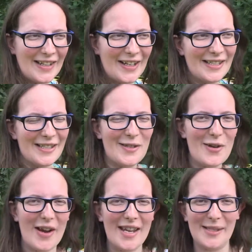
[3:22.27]
are going to
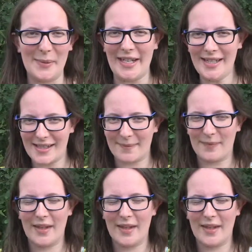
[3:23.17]
try a sweet.